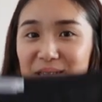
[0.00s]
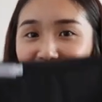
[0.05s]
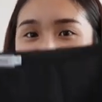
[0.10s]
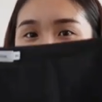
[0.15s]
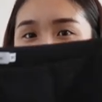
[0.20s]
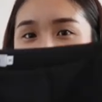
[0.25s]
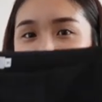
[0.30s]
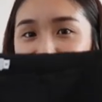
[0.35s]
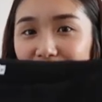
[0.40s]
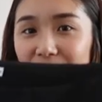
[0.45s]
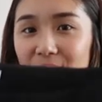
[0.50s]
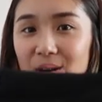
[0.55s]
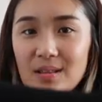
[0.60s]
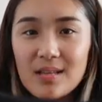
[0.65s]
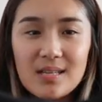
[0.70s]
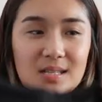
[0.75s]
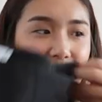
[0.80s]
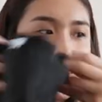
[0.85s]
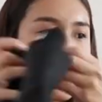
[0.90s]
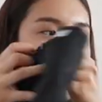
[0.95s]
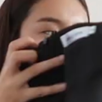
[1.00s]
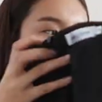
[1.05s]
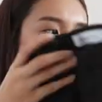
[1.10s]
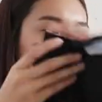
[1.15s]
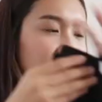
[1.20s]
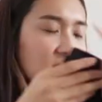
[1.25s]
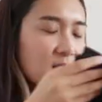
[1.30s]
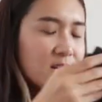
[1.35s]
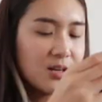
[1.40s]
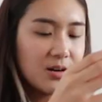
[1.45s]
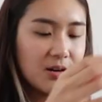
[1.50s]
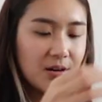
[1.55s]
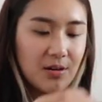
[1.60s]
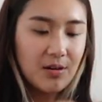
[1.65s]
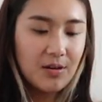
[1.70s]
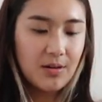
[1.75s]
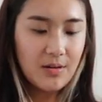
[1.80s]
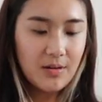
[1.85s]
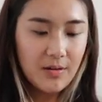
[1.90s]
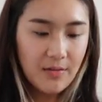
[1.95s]
So this one's gonna
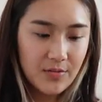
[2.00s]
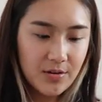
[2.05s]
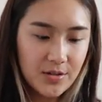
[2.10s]
go.